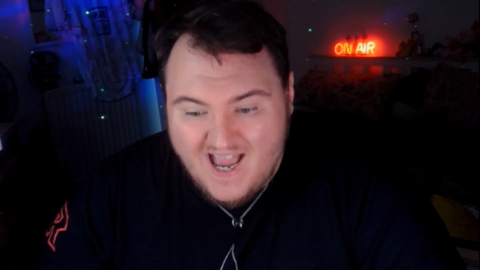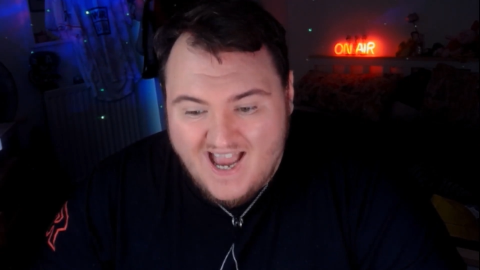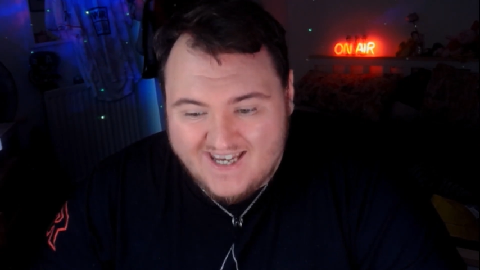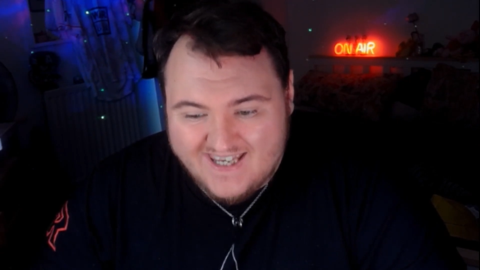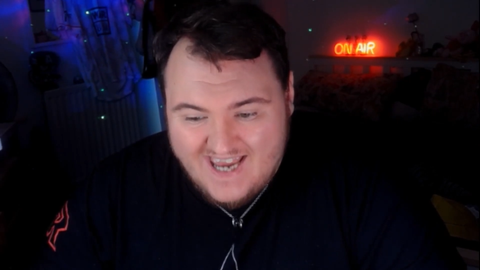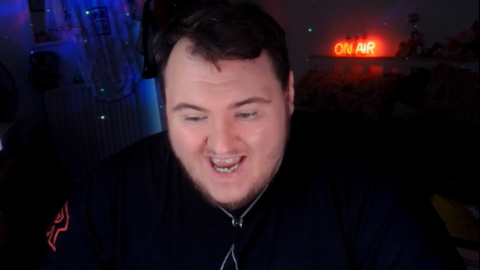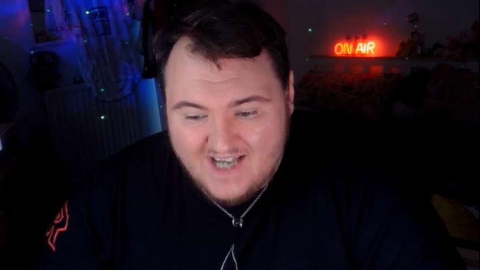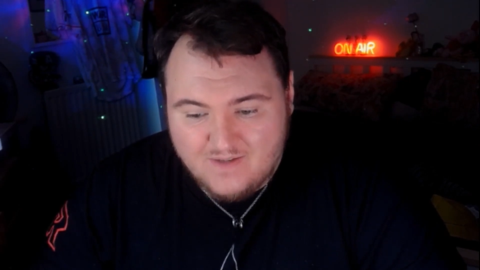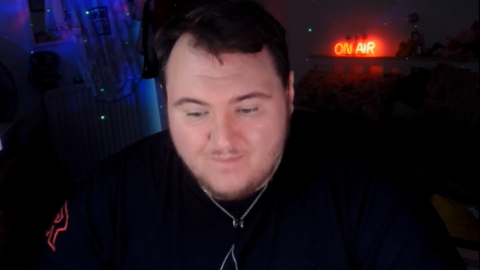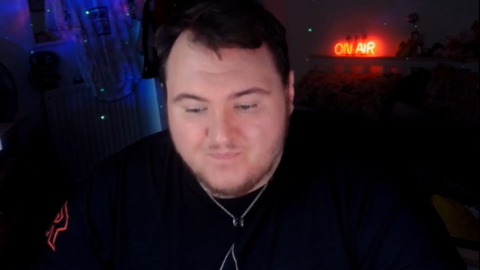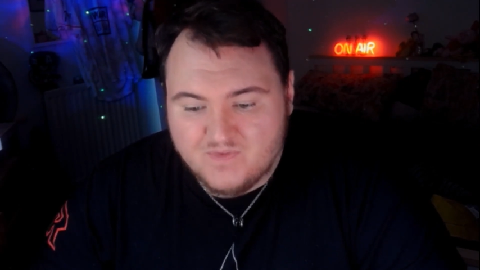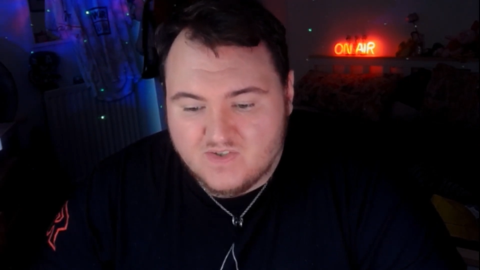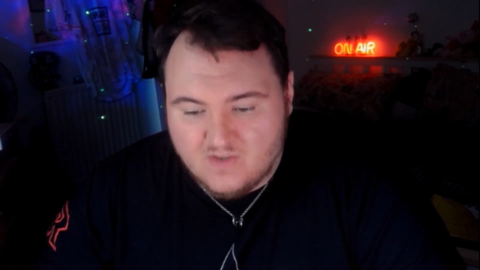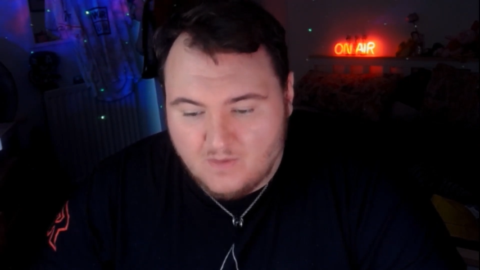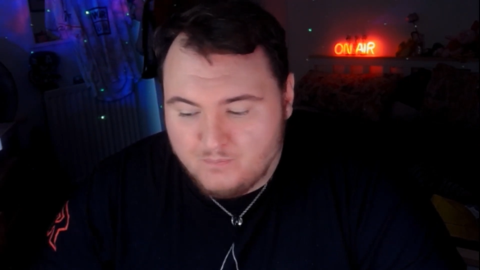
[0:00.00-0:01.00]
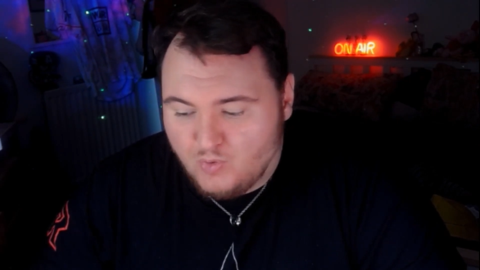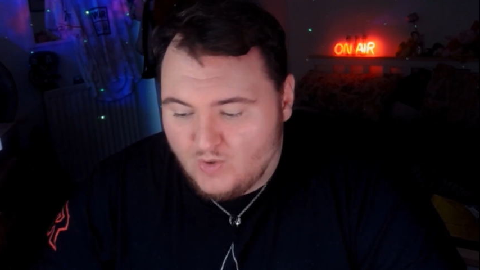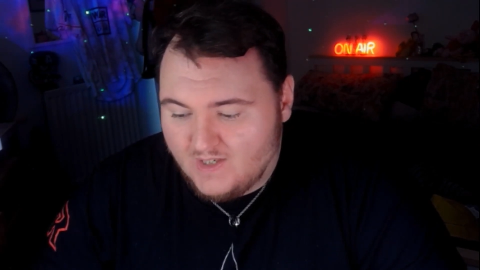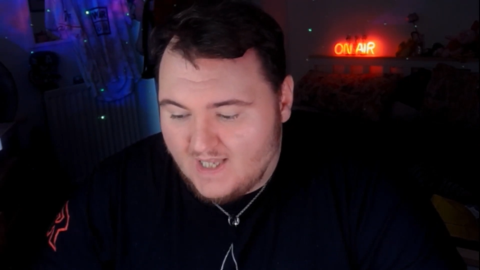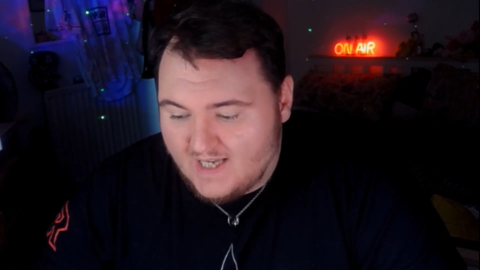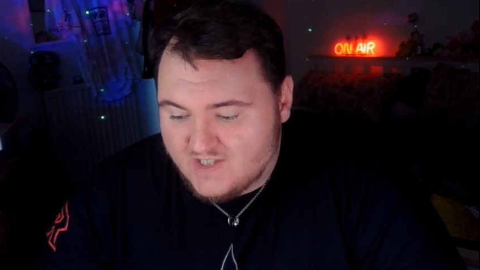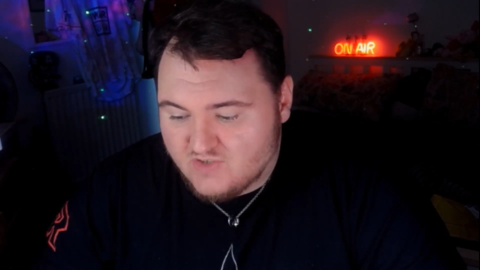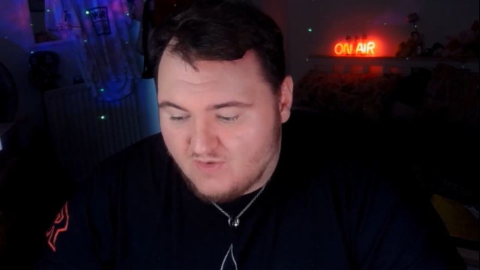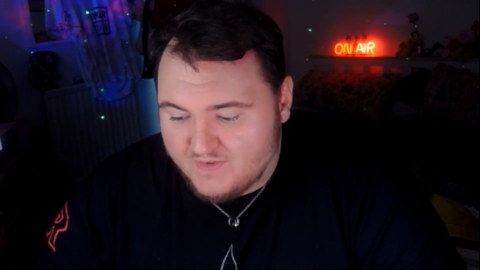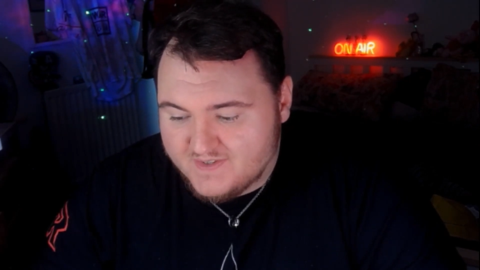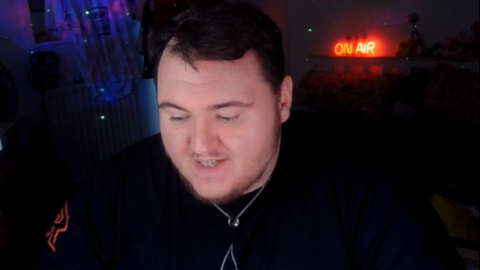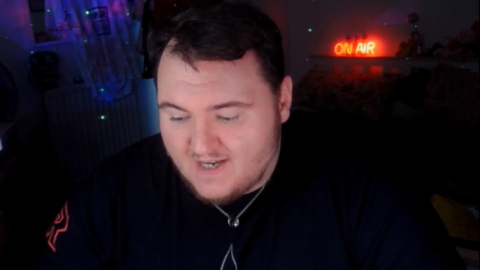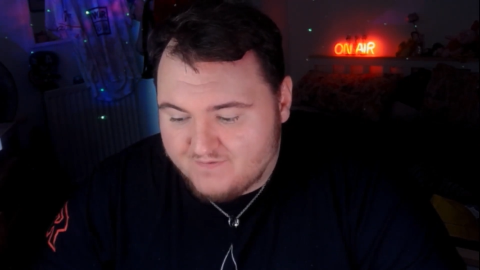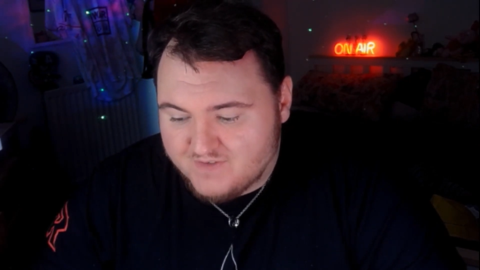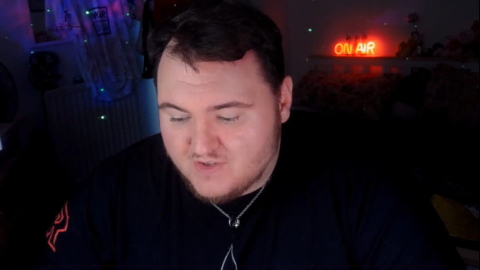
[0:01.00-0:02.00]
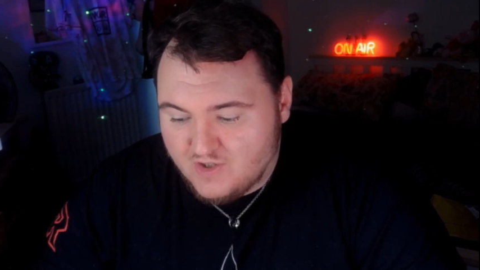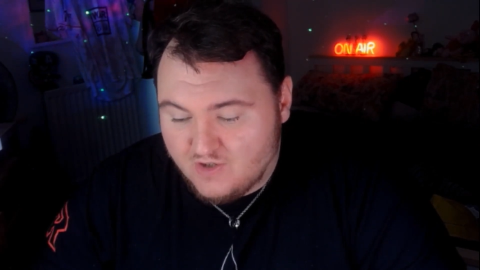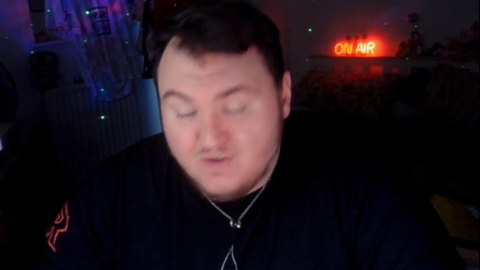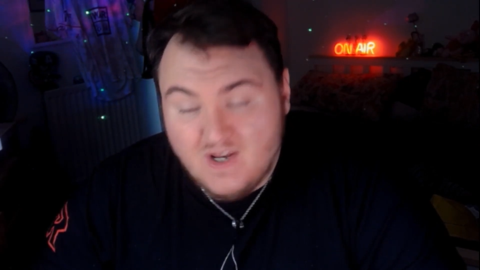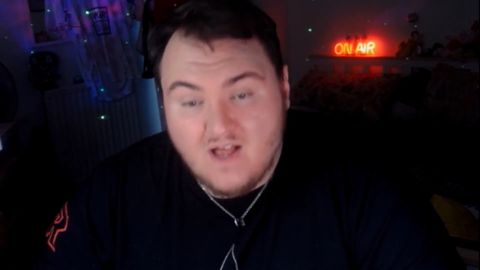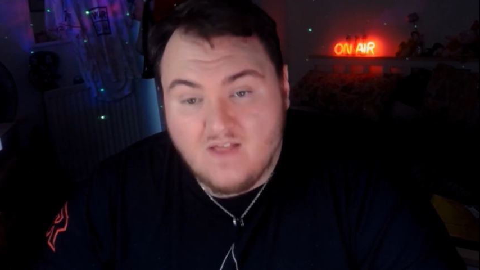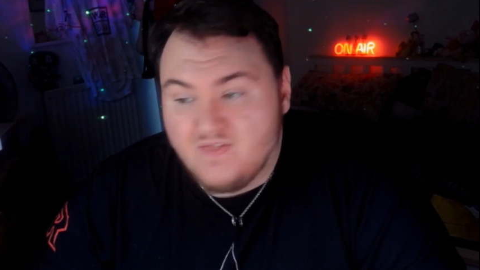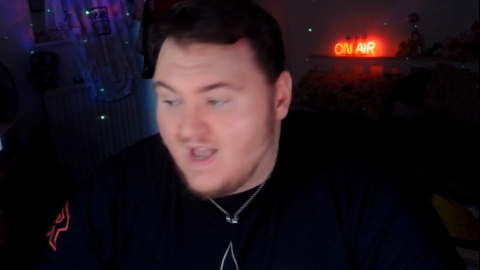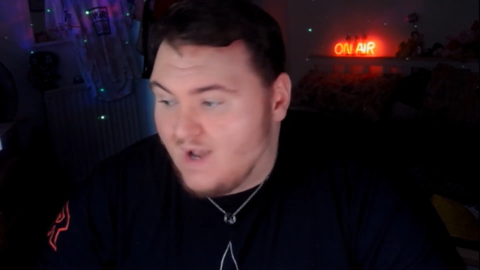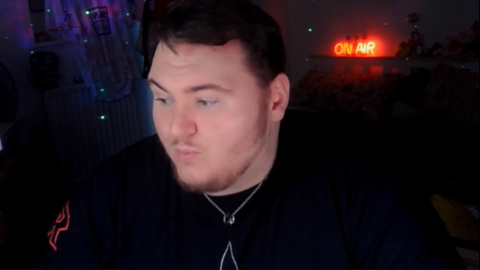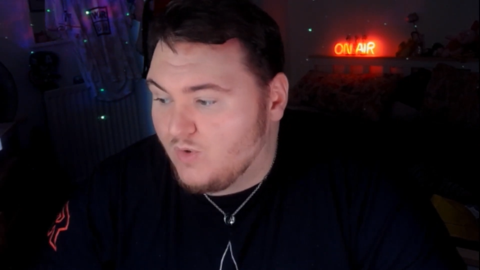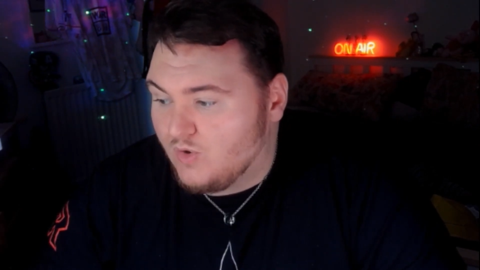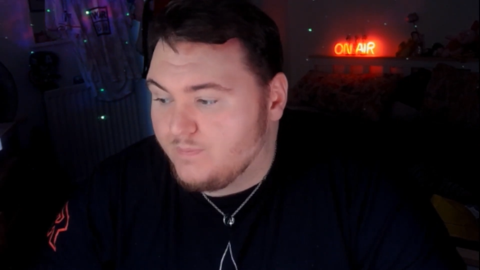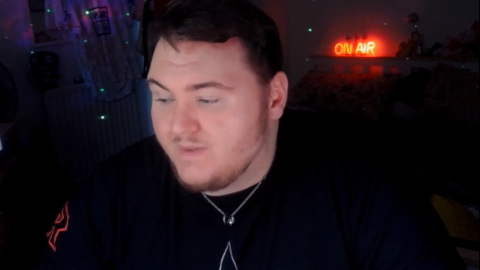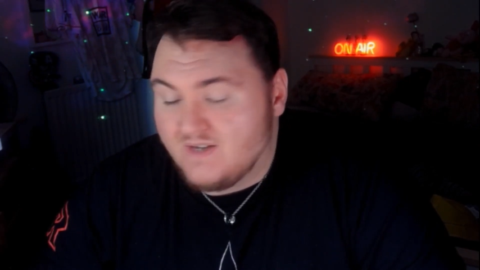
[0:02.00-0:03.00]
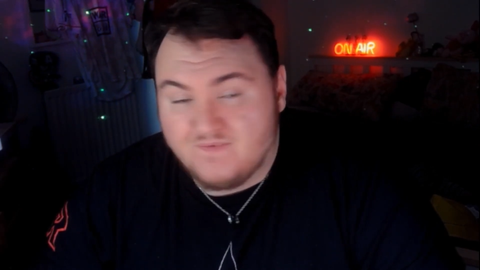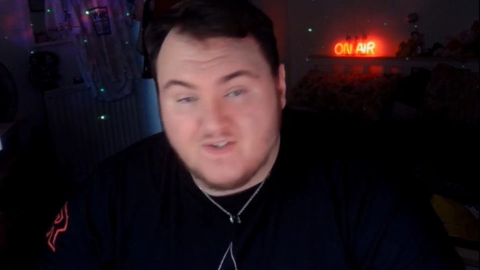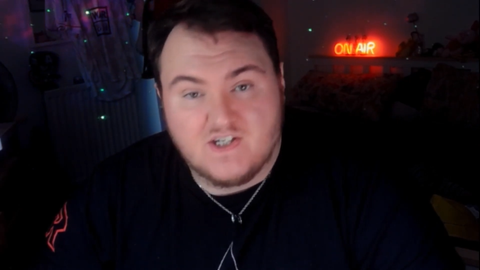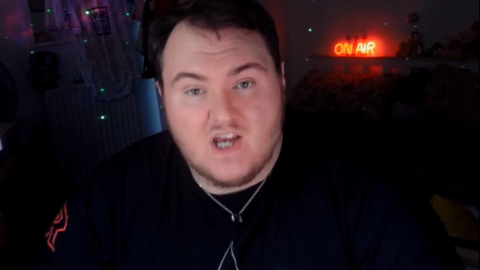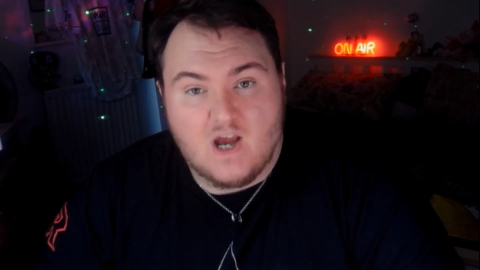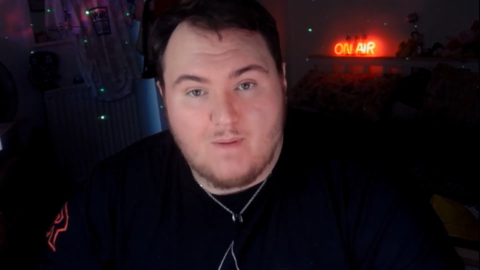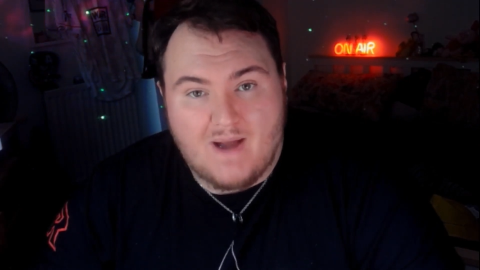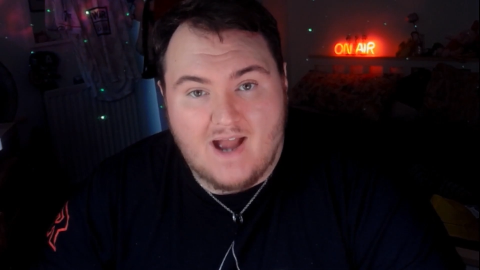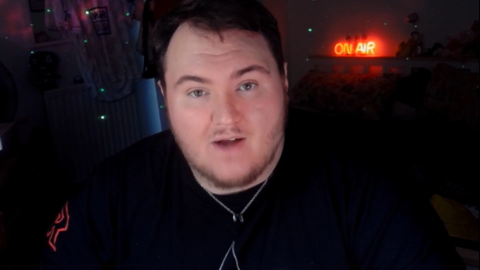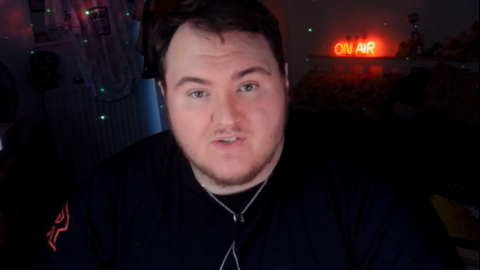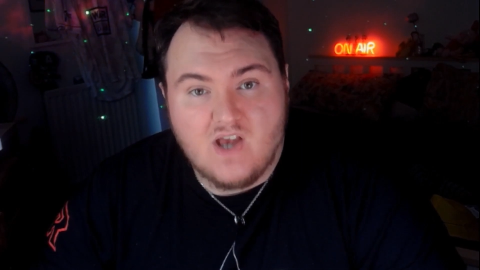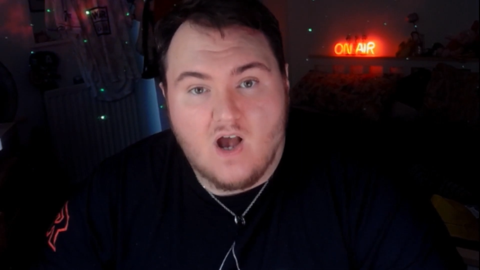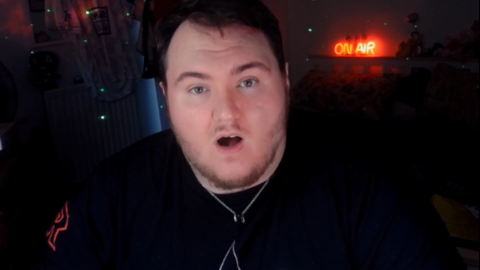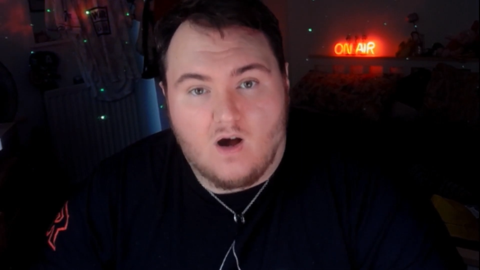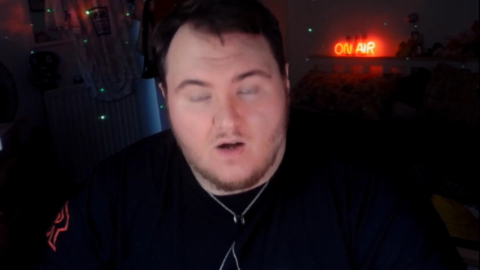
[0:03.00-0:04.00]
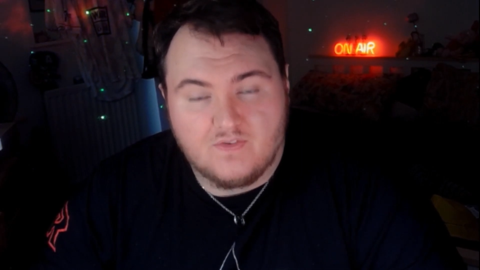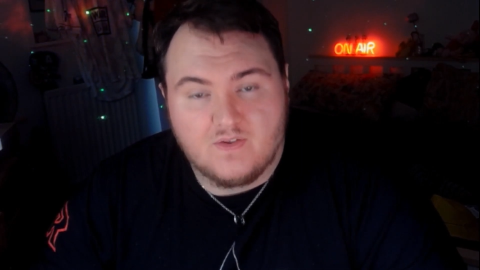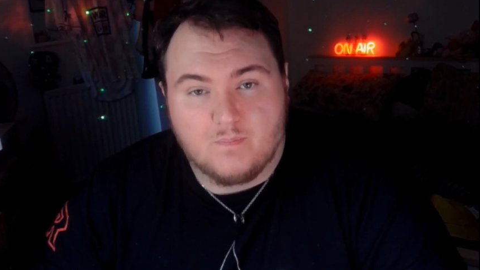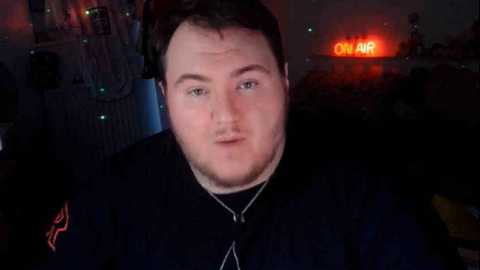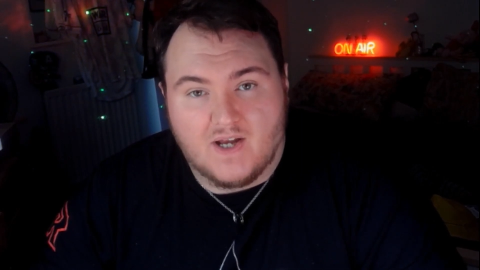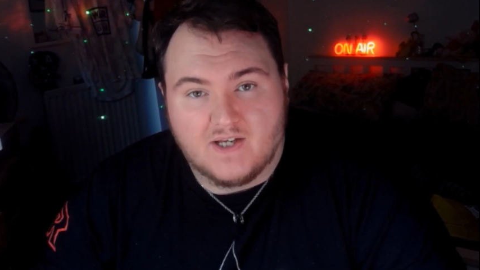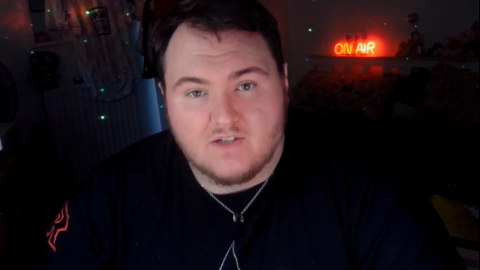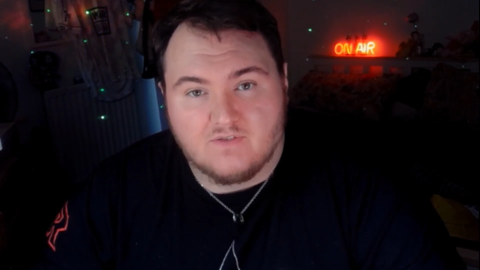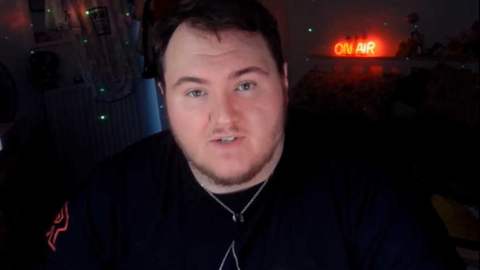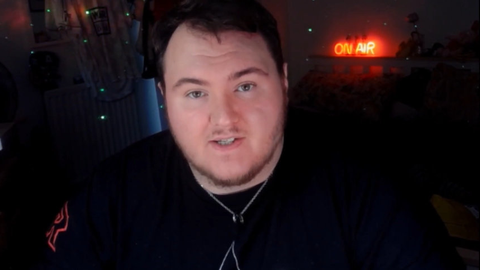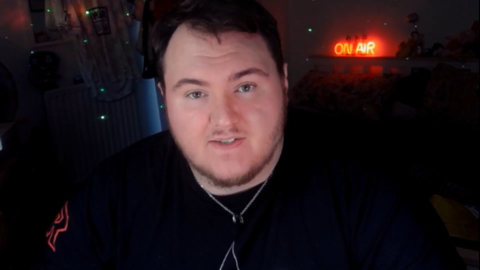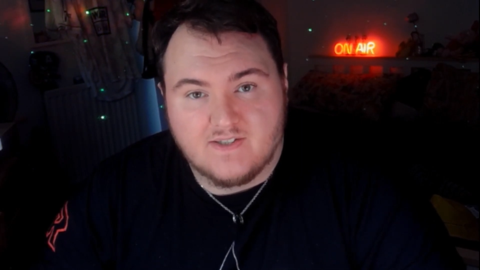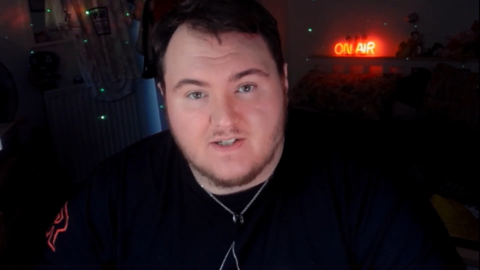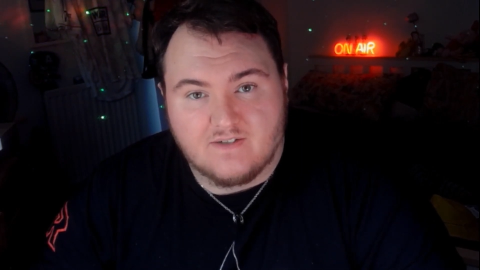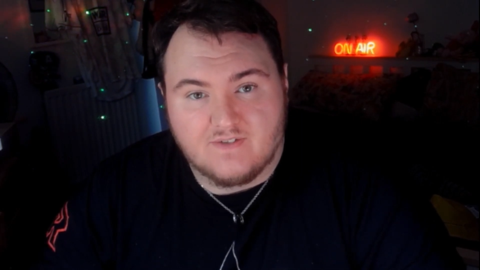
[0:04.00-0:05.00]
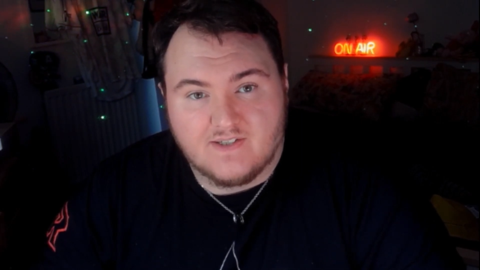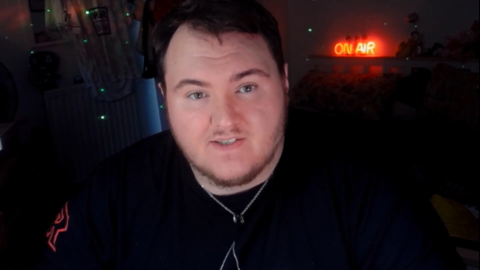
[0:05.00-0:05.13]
Again, some point later on this afternoon, there will be a video out on the MyCareer series.